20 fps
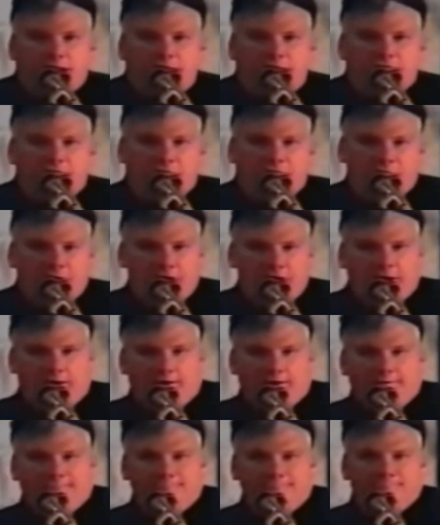And then from
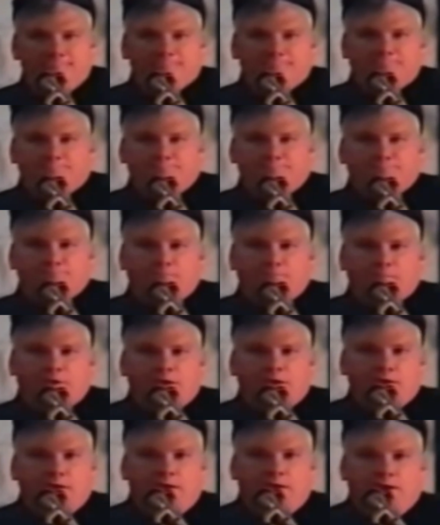there,
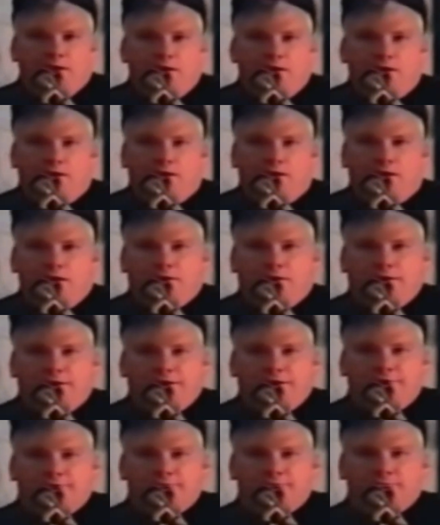
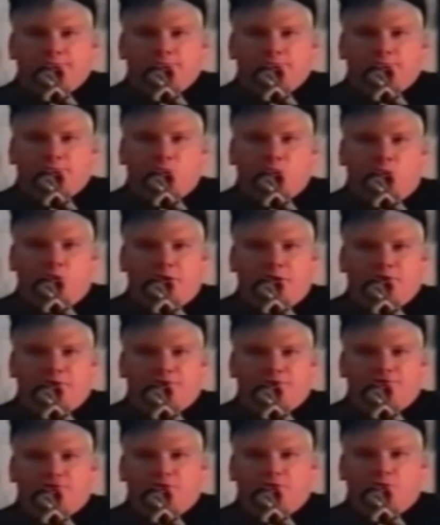uh,
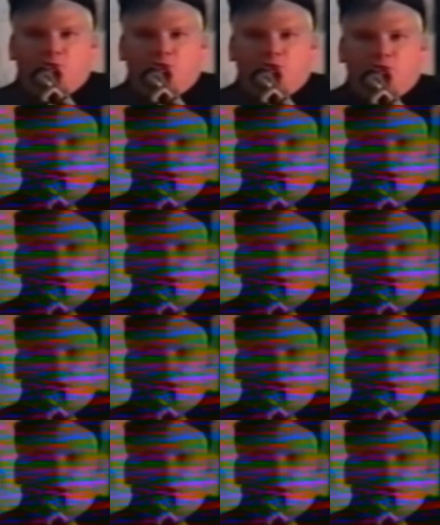wonders